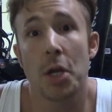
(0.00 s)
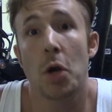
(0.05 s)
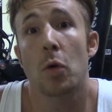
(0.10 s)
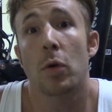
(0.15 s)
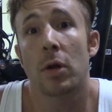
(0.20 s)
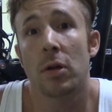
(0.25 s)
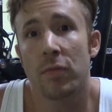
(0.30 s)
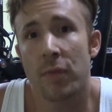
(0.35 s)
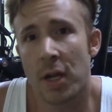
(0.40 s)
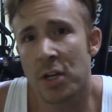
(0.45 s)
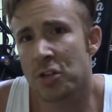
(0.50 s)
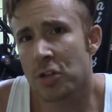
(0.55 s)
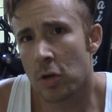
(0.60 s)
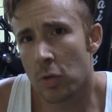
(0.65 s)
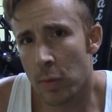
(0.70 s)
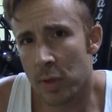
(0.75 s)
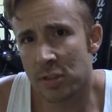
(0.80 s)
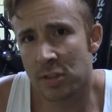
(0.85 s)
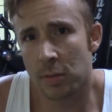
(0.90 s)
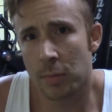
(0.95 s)
conventional
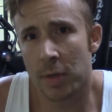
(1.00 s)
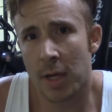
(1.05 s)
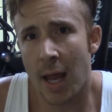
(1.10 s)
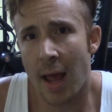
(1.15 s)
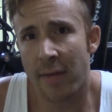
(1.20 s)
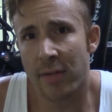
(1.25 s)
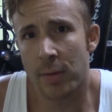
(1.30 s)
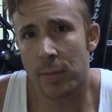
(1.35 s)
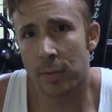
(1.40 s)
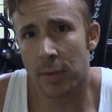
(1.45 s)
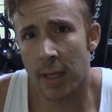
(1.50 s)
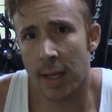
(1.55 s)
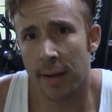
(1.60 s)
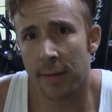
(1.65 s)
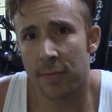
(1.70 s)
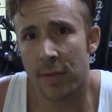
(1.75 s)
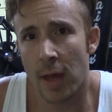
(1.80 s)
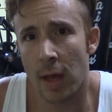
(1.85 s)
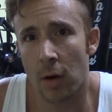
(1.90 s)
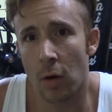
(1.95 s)
wisdom would have you
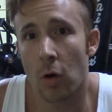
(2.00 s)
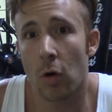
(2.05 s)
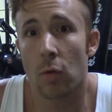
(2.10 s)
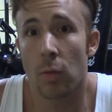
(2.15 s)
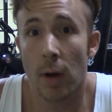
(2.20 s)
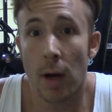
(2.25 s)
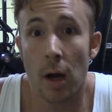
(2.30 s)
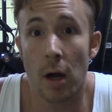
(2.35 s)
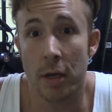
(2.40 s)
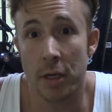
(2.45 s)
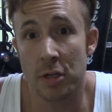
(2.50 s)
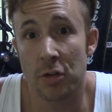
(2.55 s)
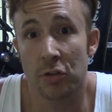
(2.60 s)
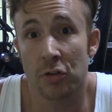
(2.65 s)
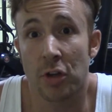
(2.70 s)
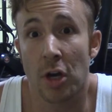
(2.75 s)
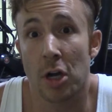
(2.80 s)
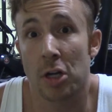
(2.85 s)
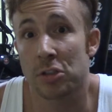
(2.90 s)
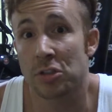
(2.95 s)
believe that, oh wow, you
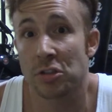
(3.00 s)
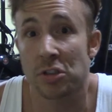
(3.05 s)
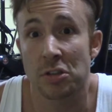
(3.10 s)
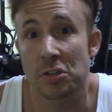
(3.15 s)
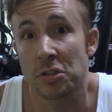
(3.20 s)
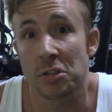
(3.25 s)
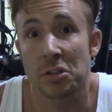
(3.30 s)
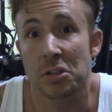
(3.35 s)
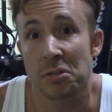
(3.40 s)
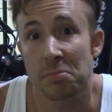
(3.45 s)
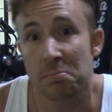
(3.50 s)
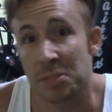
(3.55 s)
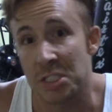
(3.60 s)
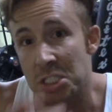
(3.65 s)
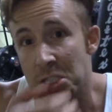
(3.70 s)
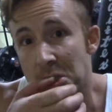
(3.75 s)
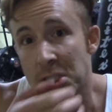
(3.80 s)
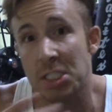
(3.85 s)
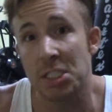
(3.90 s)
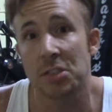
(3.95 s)
just gotta sit there and bite
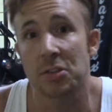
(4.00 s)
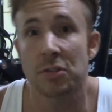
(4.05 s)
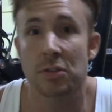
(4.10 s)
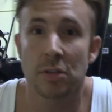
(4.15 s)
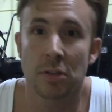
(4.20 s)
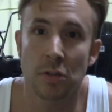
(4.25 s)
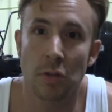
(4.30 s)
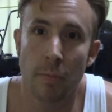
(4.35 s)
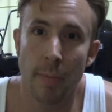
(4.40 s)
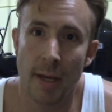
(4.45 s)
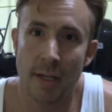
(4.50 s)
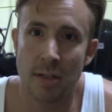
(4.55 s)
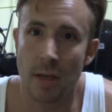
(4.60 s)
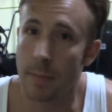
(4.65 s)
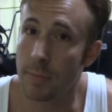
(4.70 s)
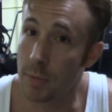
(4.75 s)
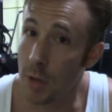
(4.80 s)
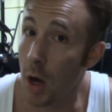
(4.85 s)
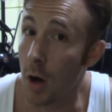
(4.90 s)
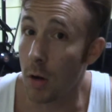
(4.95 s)
your nails until
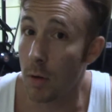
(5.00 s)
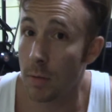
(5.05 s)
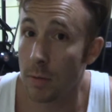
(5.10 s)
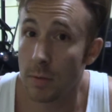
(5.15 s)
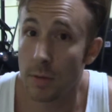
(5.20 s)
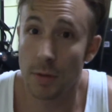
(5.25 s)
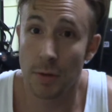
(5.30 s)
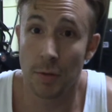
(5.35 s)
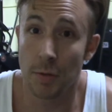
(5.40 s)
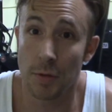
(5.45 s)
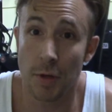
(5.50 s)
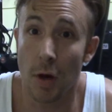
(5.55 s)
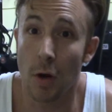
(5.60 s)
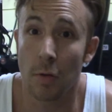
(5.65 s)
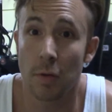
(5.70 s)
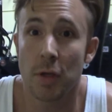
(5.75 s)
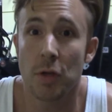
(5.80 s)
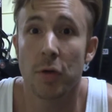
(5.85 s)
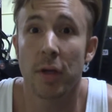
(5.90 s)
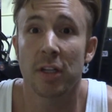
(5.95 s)
bedtime. No, you
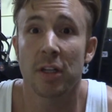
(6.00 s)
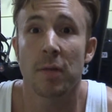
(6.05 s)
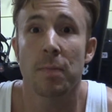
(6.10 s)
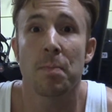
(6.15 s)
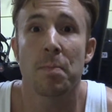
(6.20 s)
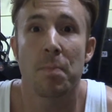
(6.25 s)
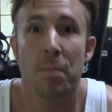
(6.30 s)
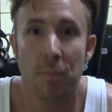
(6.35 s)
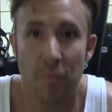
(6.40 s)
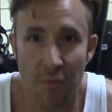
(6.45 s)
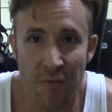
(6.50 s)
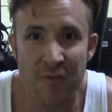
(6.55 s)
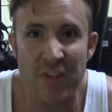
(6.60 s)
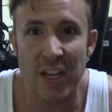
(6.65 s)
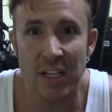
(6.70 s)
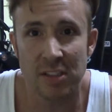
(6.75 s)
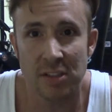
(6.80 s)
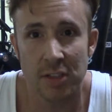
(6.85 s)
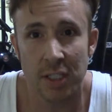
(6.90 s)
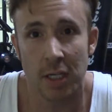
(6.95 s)
don't. You get to
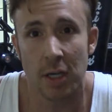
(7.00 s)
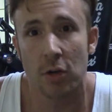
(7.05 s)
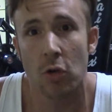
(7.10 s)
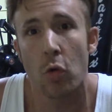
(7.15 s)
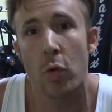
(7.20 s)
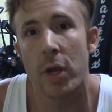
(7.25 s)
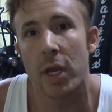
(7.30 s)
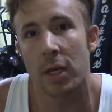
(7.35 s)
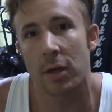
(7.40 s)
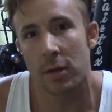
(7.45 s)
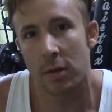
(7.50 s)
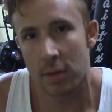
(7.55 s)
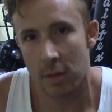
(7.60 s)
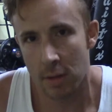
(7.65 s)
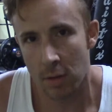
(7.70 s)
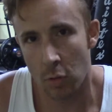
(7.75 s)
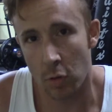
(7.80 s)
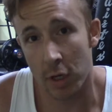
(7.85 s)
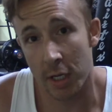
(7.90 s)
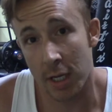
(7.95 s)
feast like a
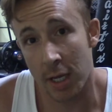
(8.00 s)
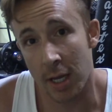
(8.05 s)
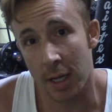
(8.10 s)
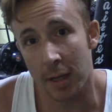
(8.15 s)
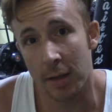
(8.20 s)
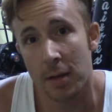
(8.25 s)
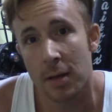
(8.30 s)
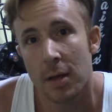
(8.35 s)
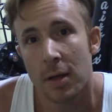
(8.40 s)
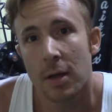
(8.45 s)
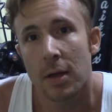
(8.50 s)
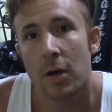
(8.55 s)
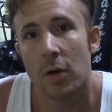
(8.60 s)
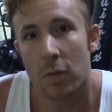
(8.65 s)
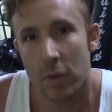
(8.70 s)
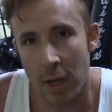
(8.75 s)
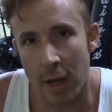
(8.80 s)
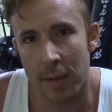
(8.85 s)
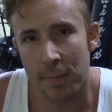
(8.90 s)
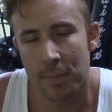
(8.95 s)
queen or a king,
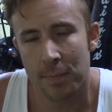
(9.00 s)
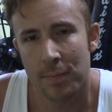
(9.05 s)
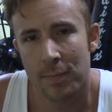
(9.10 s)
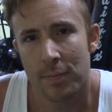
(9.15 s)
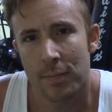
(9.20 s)
okay?